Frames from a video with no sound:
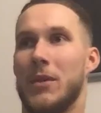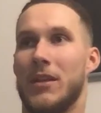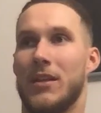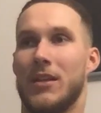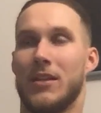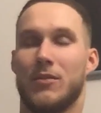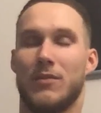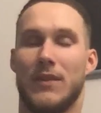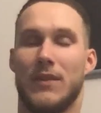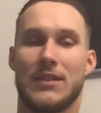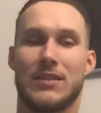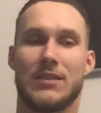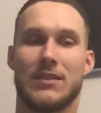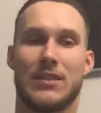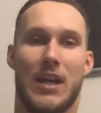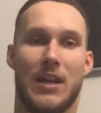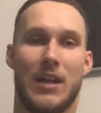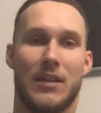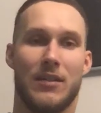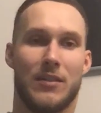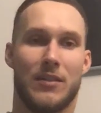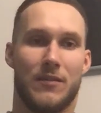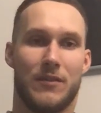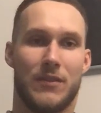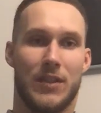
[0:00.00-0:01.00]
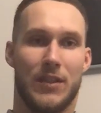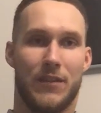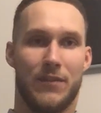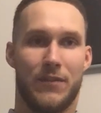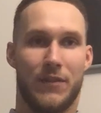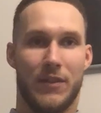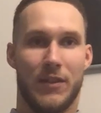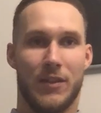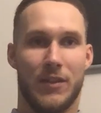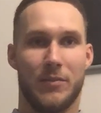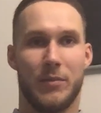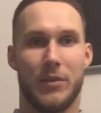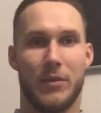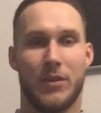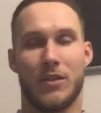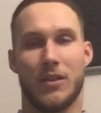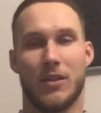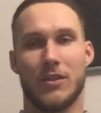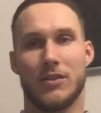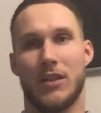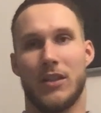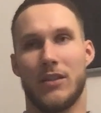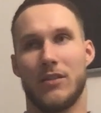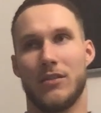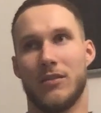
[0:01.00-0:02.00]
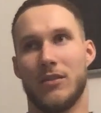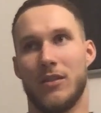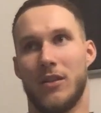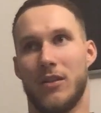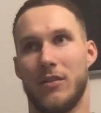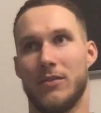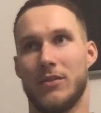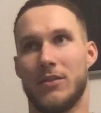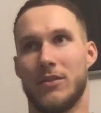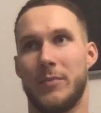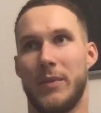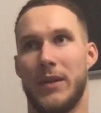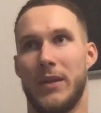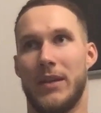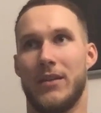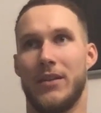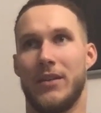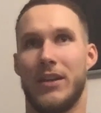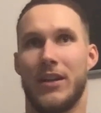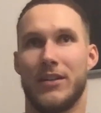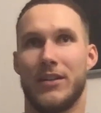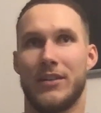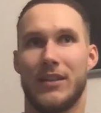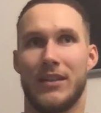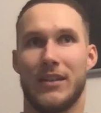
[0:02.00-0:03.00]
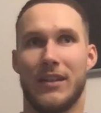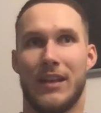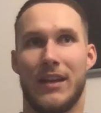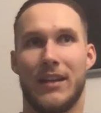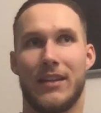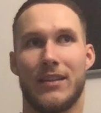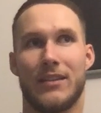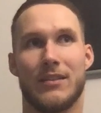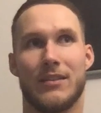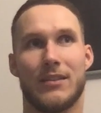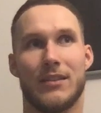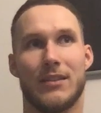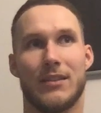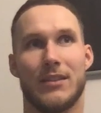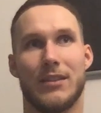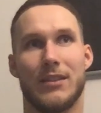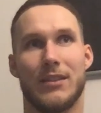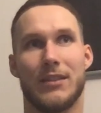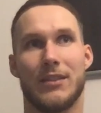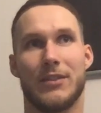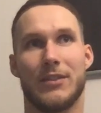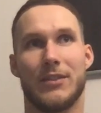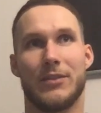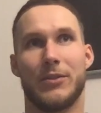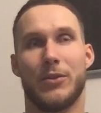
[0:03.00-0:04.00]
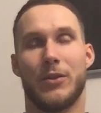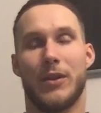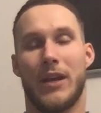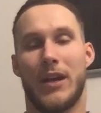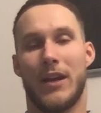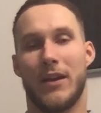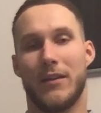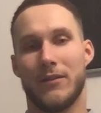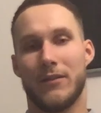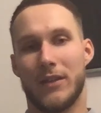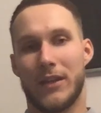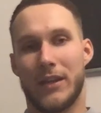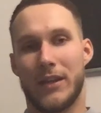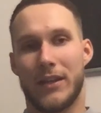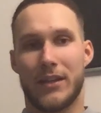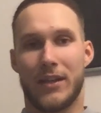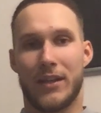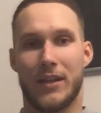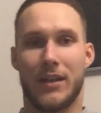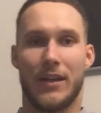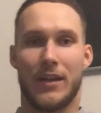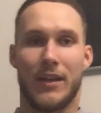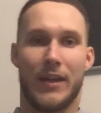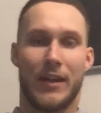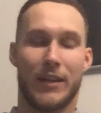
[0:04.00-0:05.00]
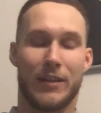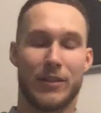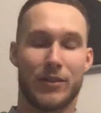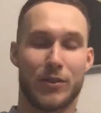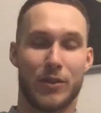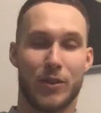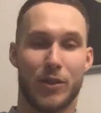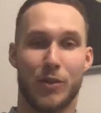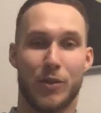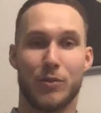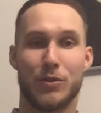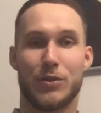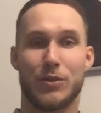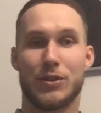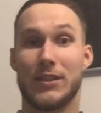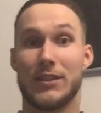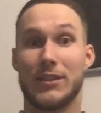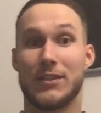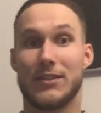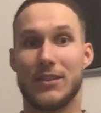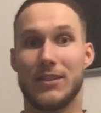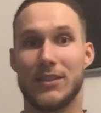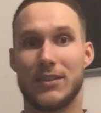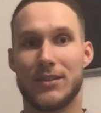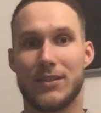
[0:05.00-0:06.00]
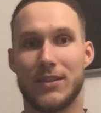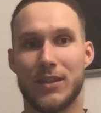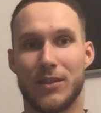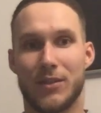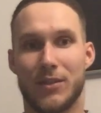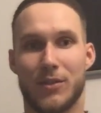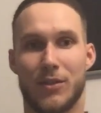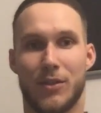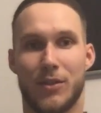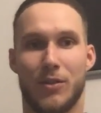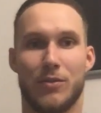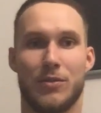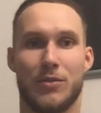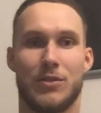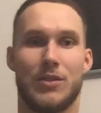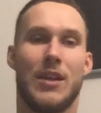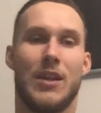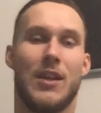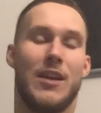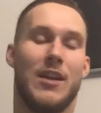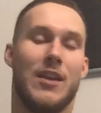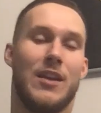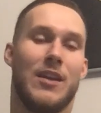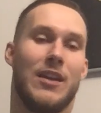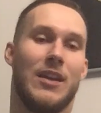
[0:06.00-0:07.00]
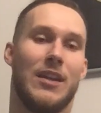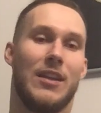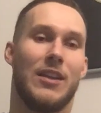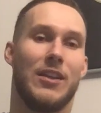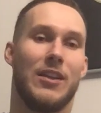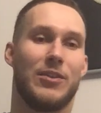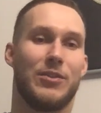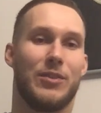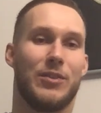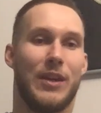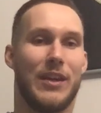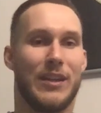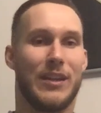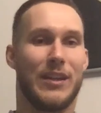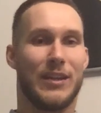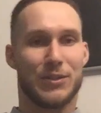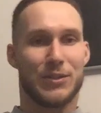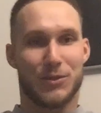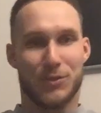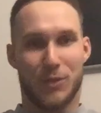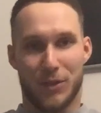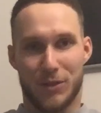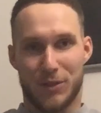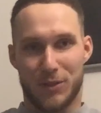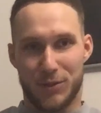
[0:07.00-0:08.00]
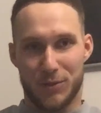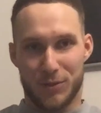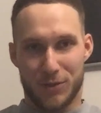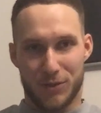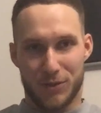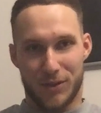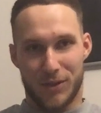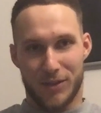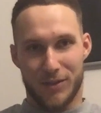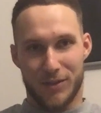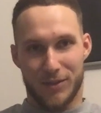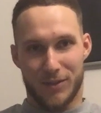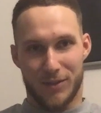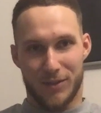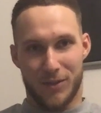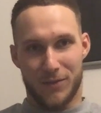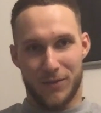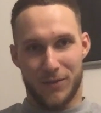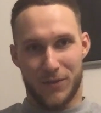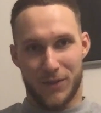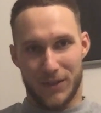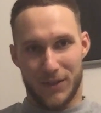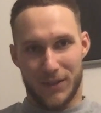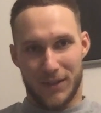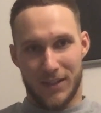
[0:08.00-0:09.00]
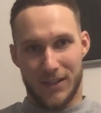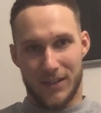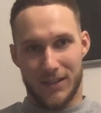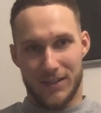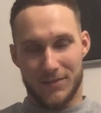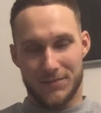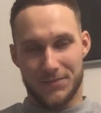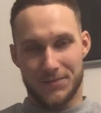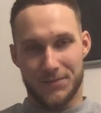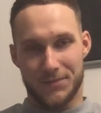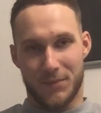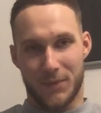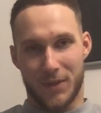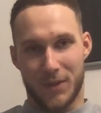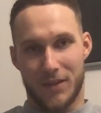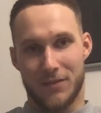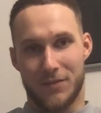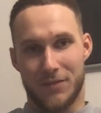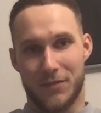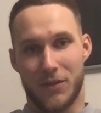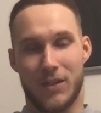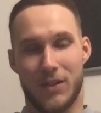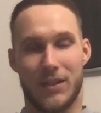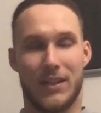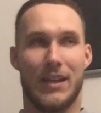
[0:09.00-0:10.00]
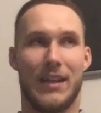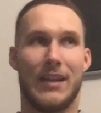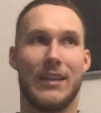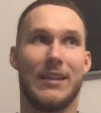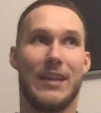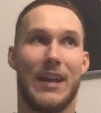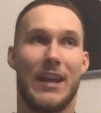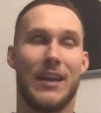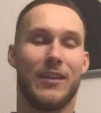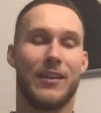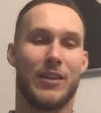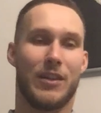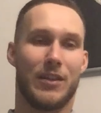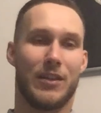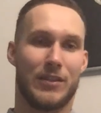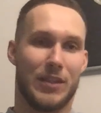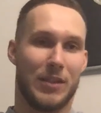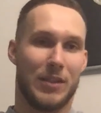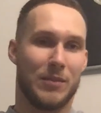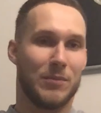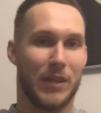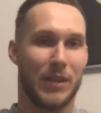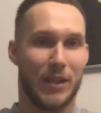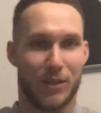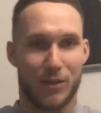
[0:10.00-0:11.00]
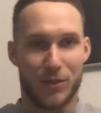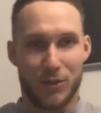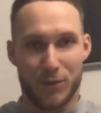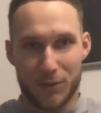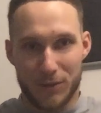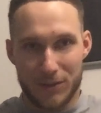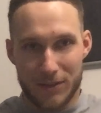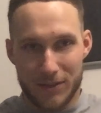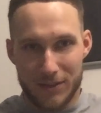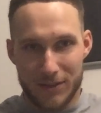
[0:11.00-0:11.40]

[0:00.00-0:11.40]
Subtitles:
it was kind of different because I don't know. In Spain here, they like to have like a head coach, assistant coach. In Lithuania, it's not usual, you know, for the younger team, like youth